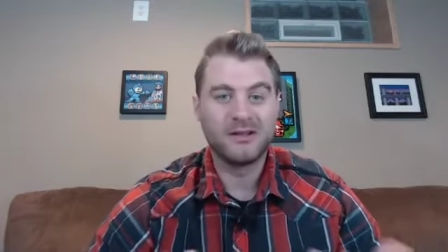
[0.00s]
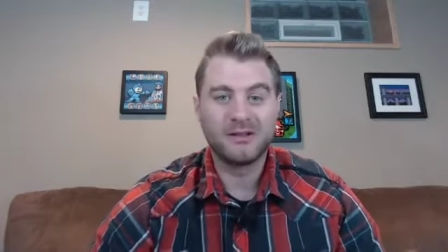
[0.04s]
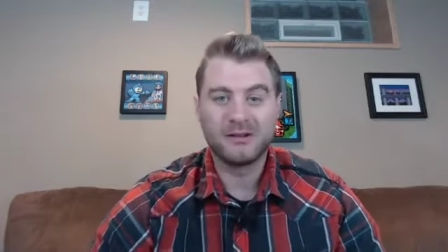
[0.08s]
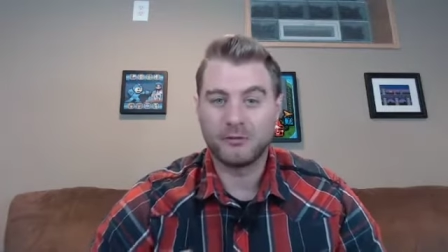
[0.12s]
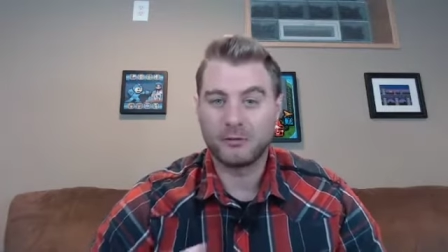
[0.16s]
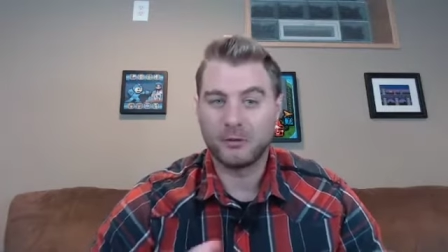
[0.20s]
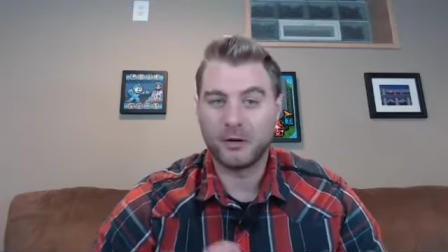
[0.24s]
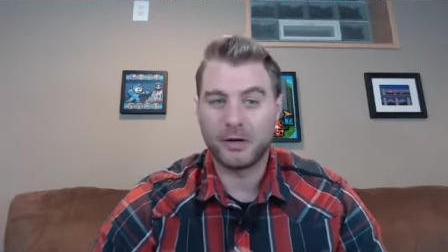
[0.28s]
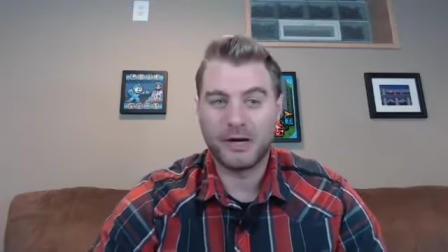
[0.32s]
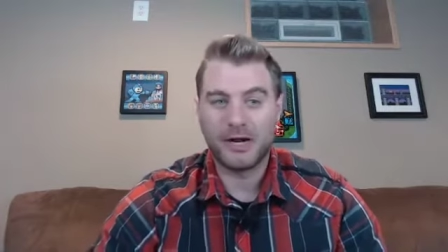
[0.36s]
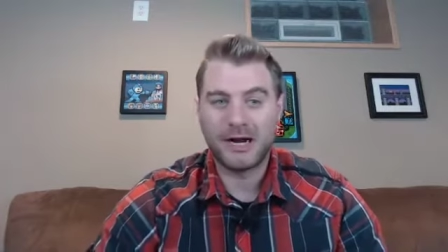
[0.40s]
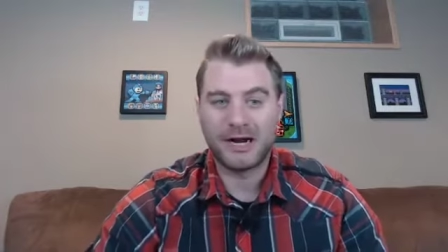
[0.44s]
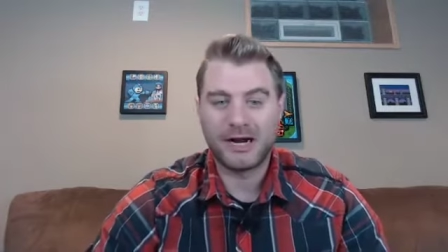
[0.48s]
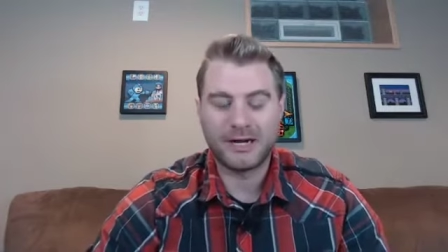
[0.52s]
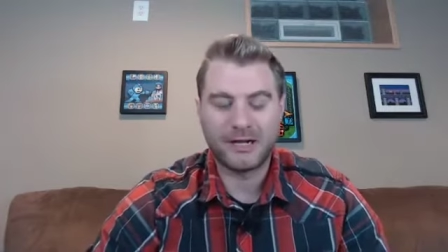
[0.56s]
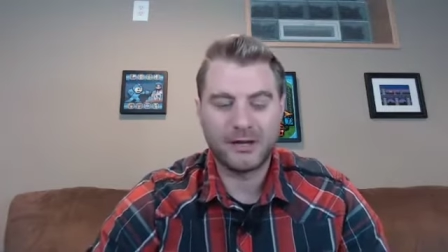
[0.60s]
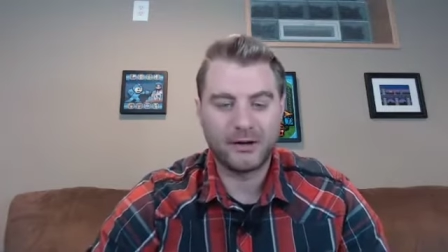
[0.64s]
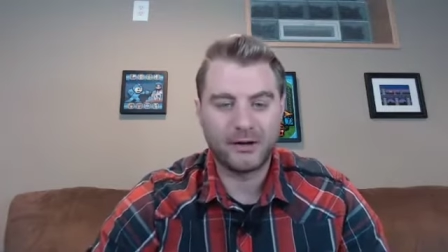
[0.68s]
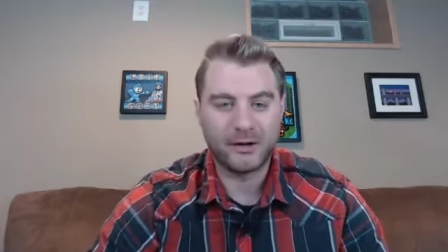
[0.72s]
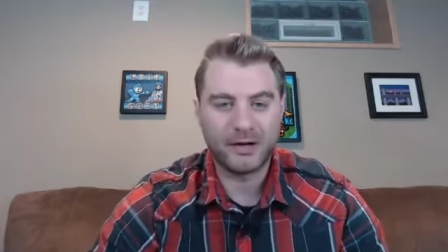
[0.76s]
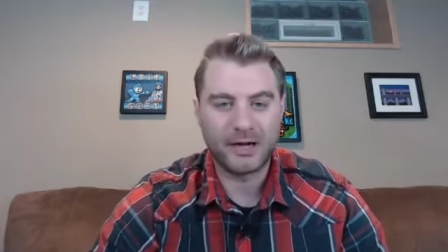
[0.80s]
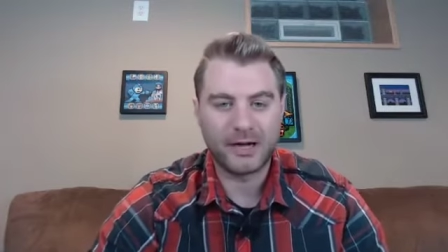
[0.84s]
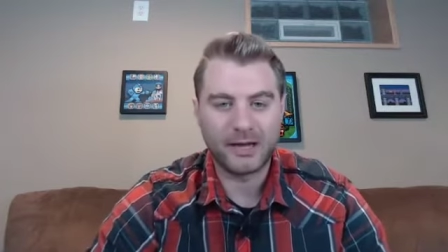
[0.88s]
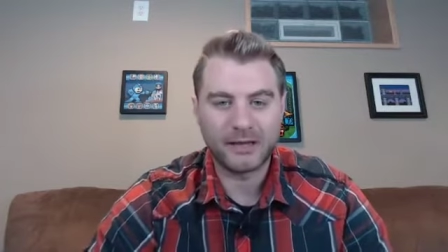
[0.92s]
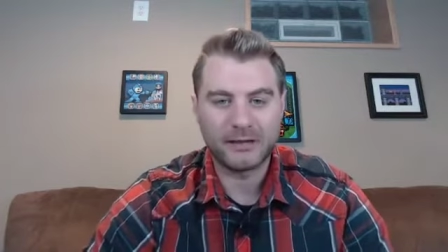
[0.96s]
great audio.
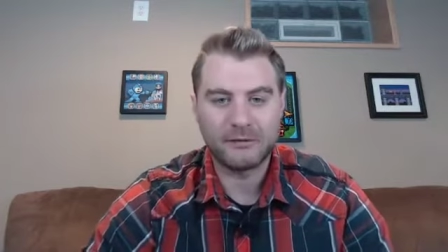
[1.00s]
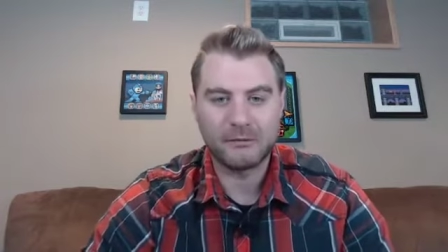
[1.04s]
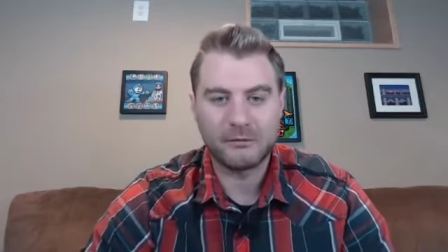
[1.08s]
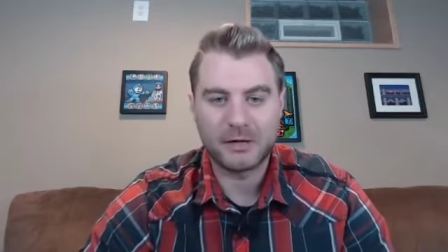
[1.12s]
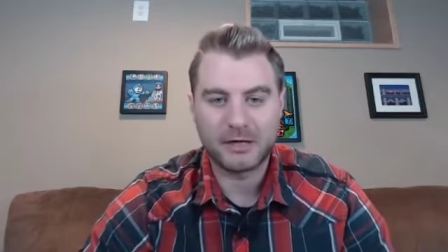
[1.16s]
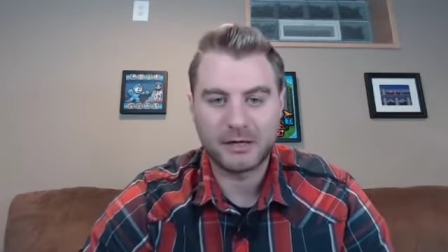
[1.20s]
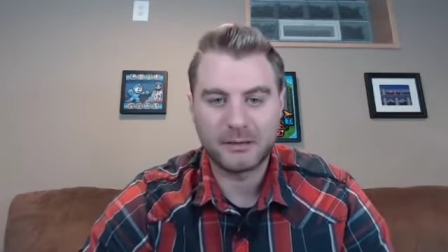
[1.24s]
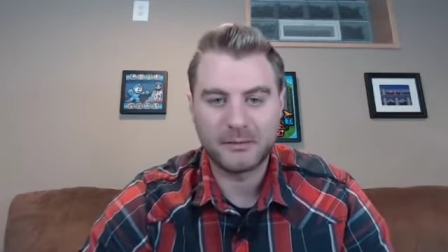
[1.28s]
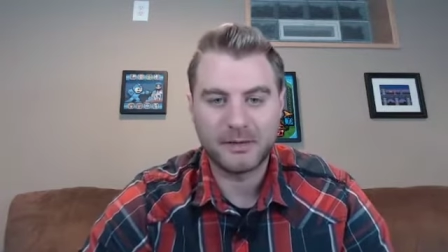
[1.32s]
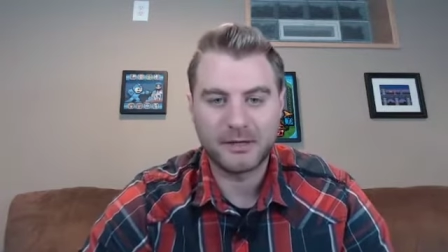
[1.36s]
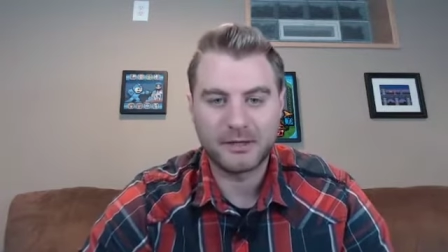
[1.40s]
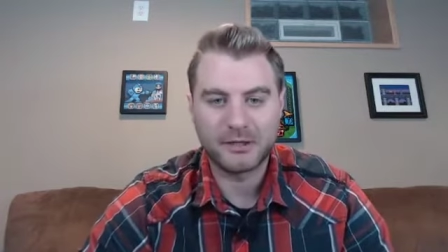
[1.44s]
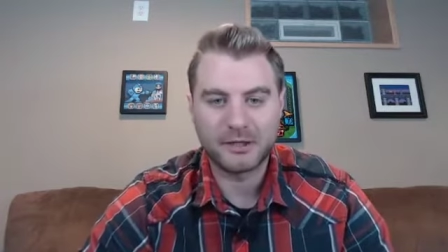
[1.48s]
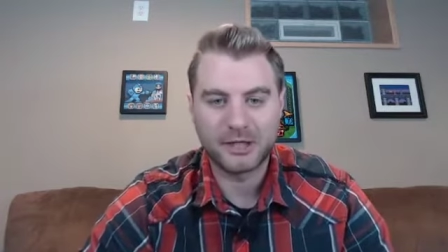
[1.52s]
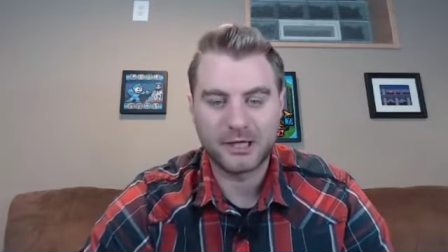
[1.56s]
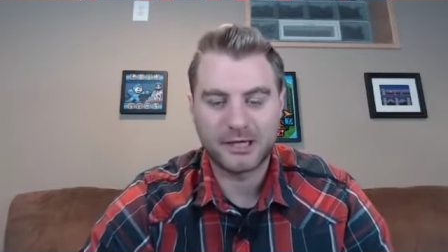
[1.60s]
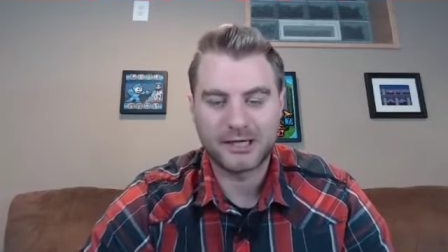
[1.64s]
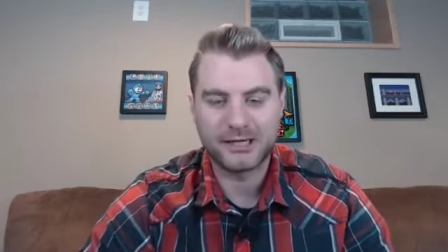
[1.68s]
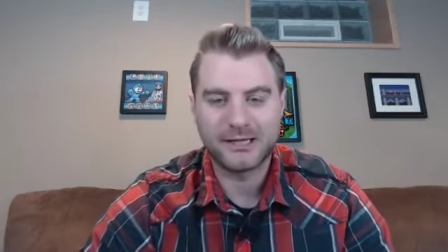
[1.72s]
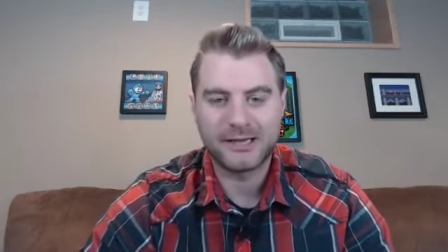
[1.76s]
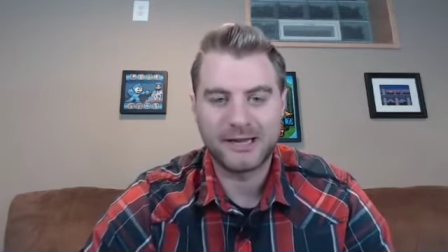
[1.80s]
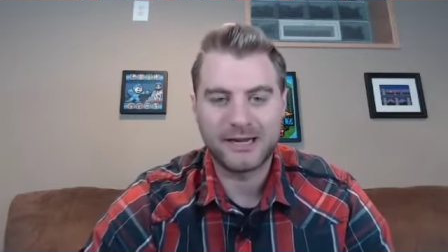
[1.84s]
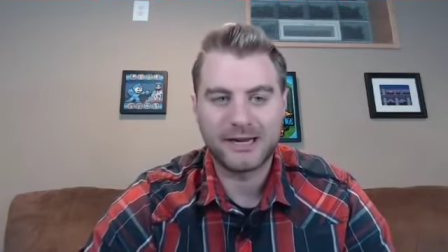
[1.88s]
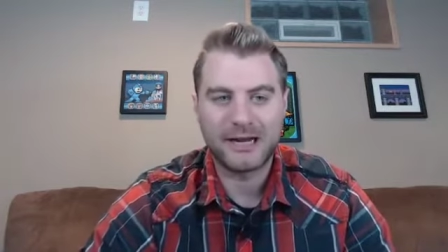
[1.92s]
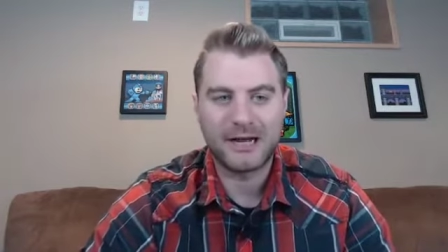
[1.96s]
I'd highly recommend
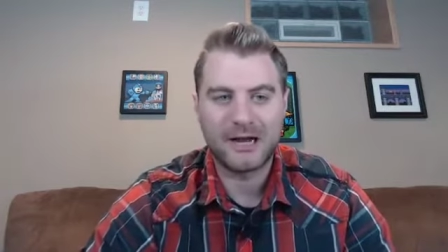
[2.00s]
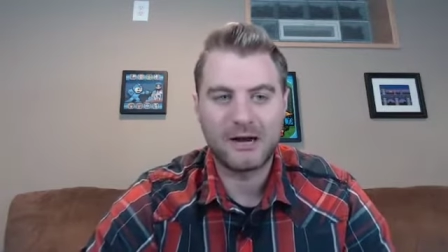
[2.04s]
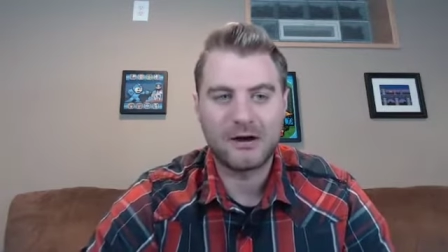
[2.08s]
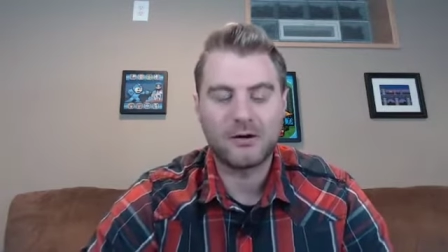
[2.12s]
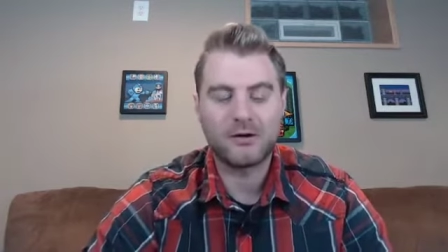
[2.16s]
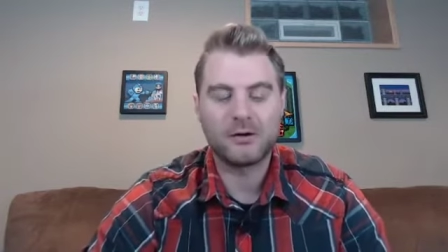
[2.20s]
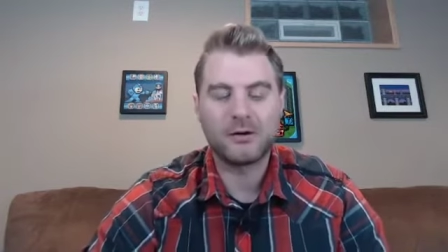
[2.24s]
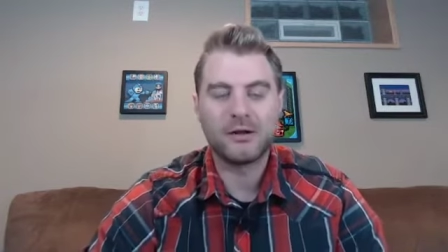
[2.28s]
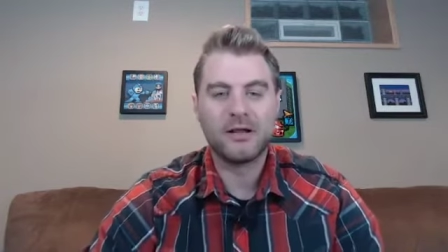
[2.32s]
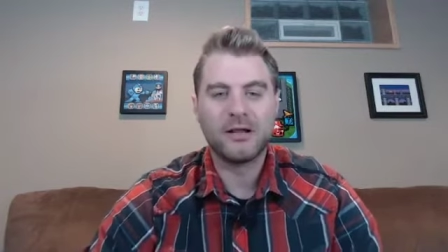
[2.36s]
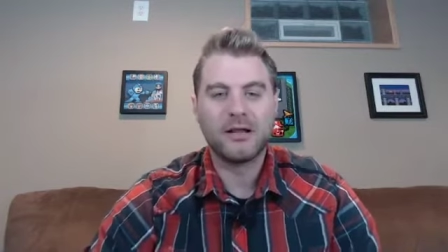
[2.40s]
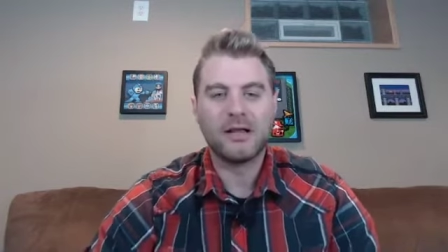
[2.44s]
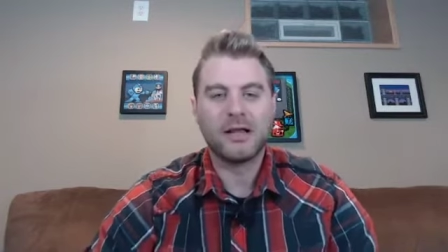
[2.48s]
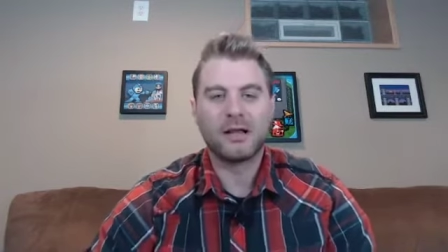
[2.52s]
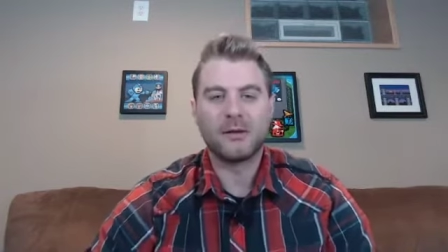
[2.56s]
checking that out.